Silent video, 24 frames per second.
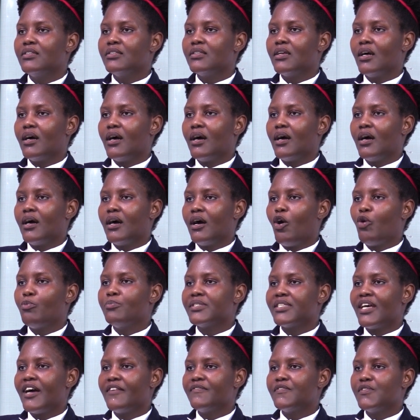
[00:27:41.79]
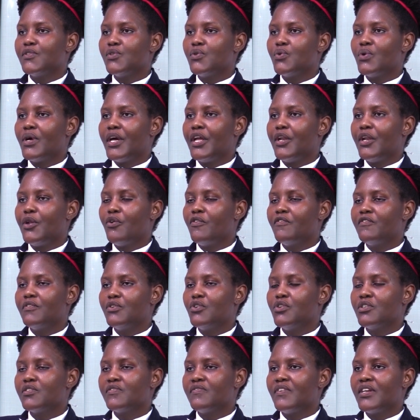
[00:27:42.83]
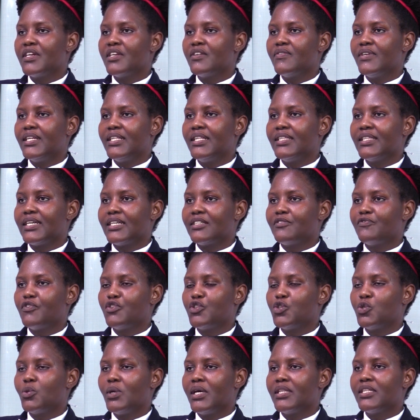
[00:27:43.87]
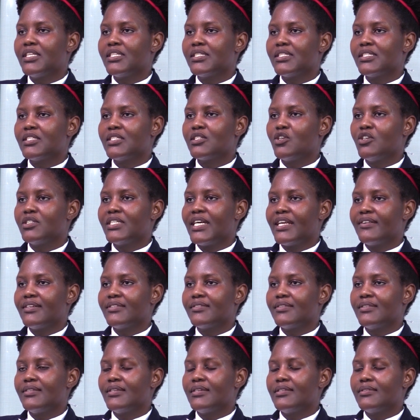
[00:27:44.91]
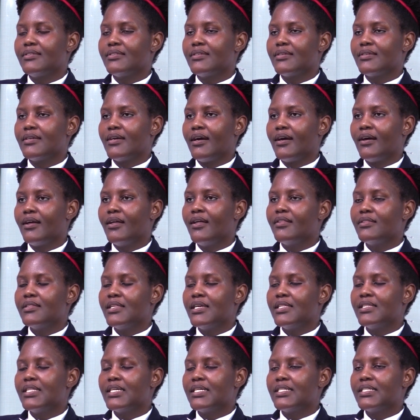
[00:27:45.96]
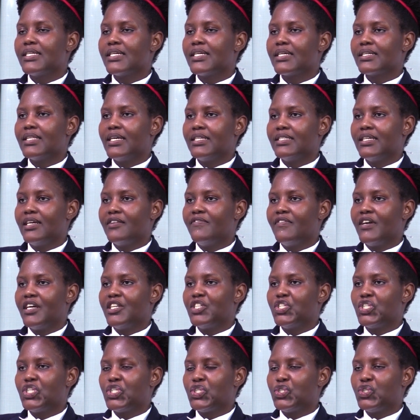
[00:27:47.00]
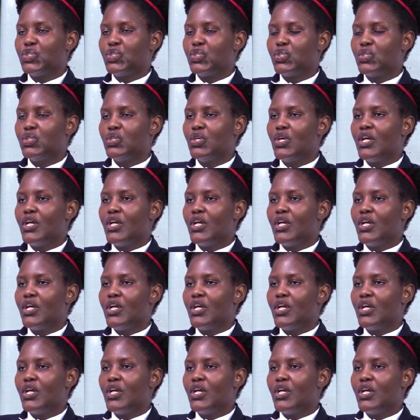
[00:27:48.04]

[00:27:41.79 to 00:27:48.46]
observes you and knows very well that for sure this is not a resident here. Then they take that advantage.